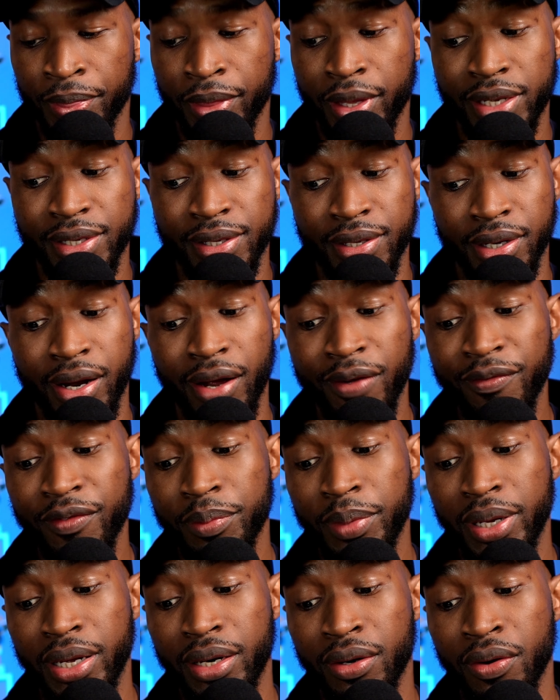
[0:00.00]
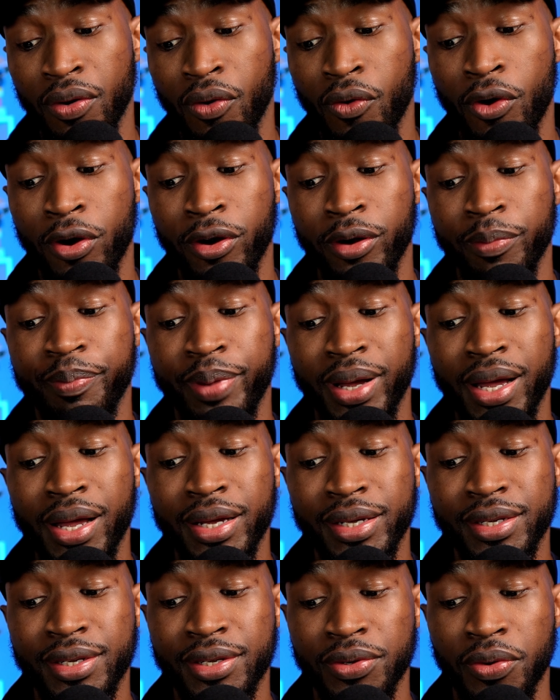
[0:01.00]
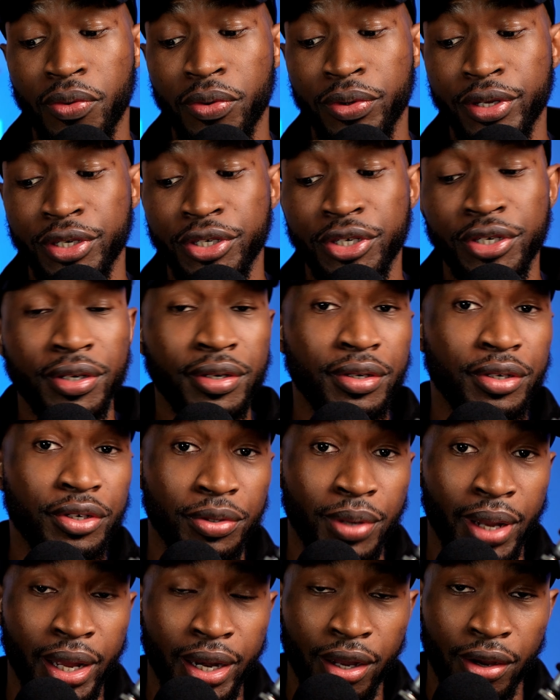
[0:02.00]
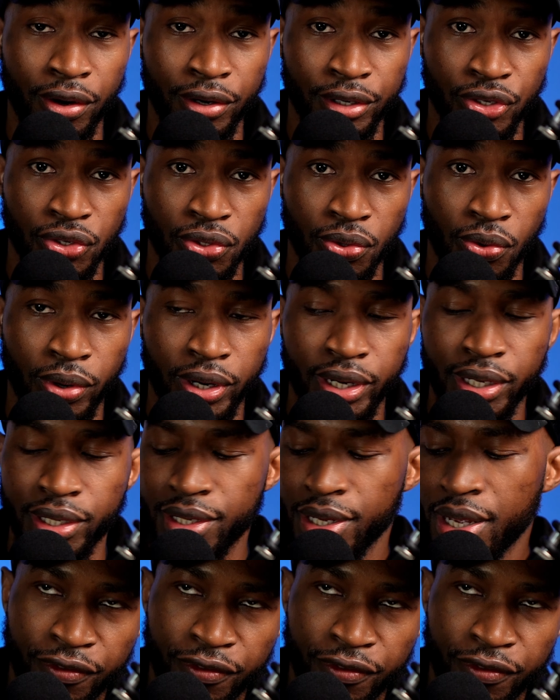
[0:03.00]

Is the government or our boss or the church writing our stories?